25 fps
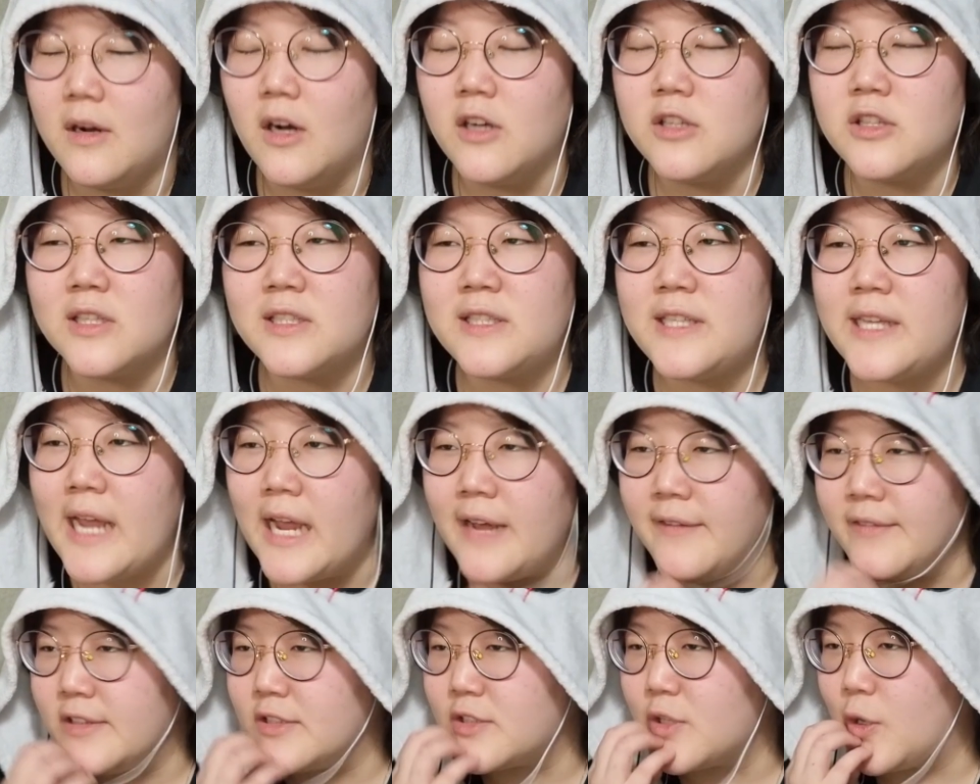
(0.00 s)
Oh, does he have
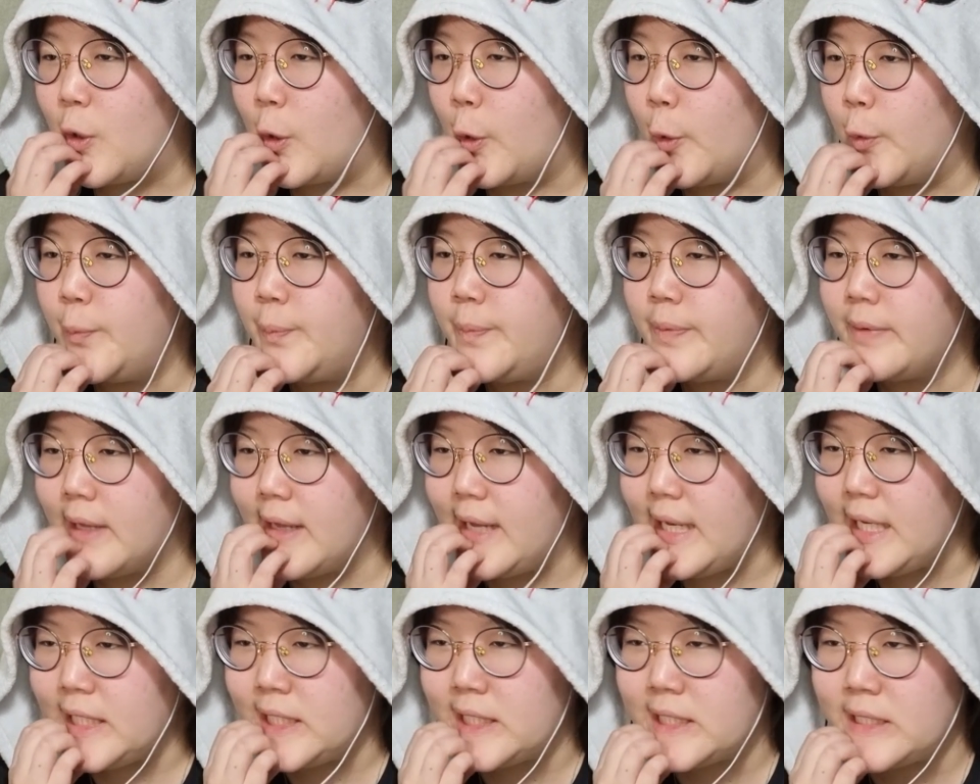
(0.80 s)
his own place?
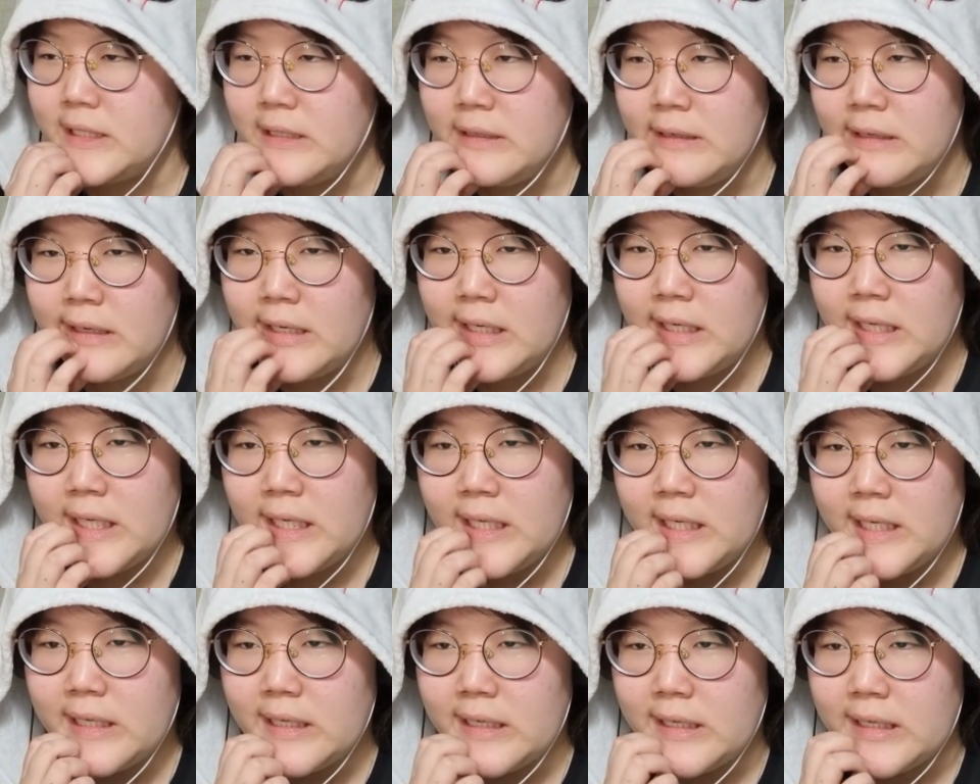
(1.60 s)

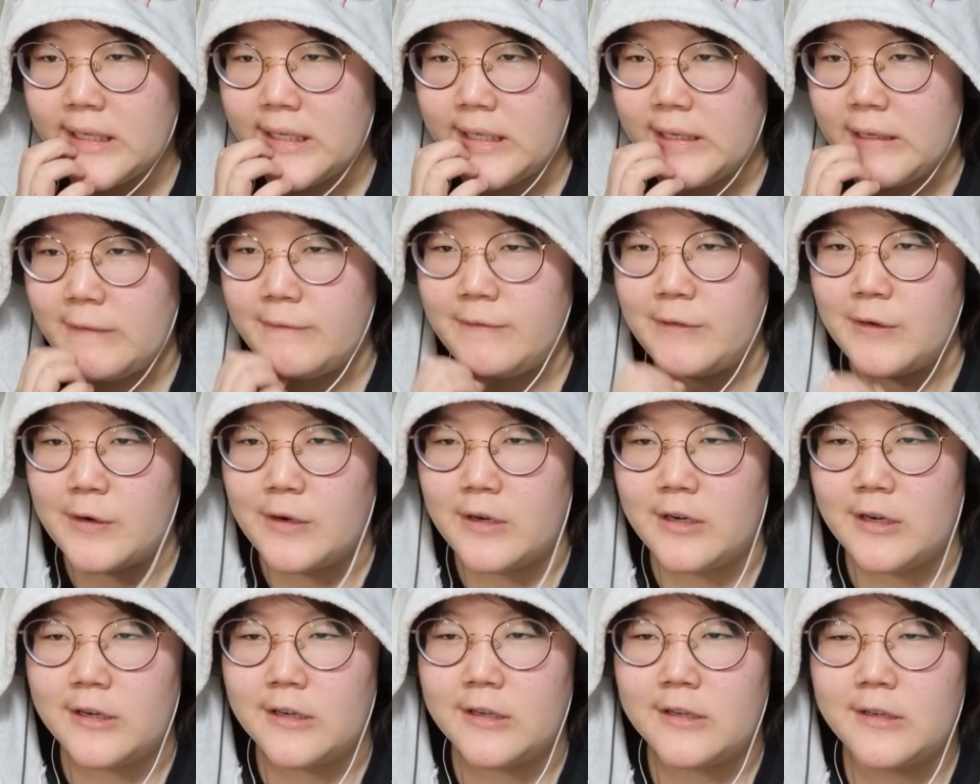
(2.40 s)
I
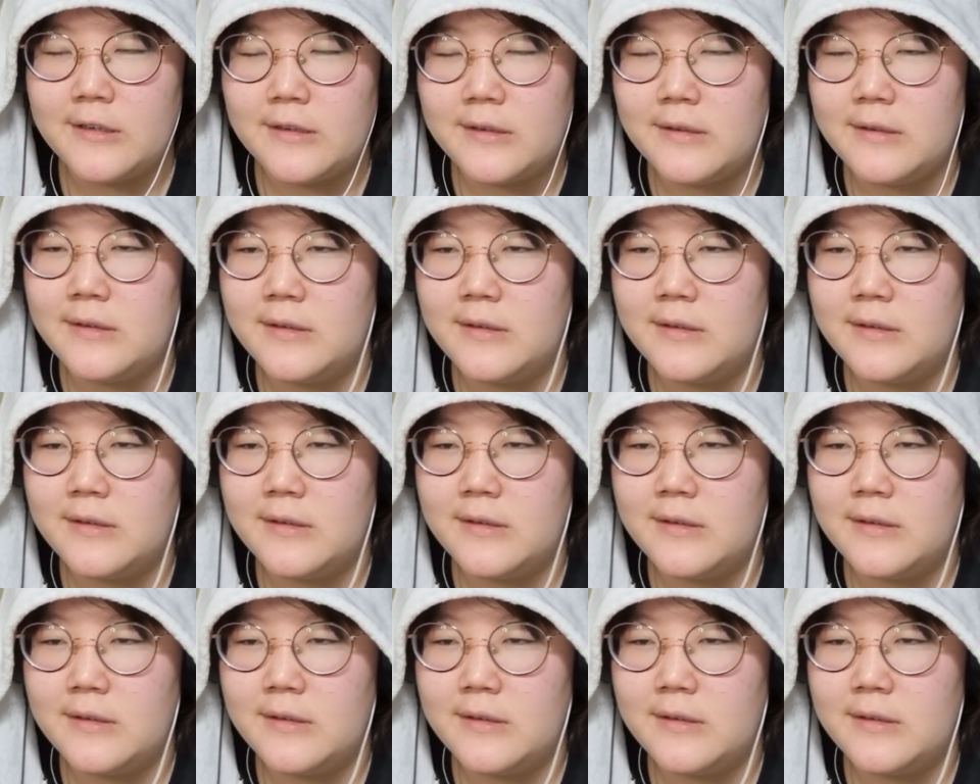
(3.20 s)
forgot.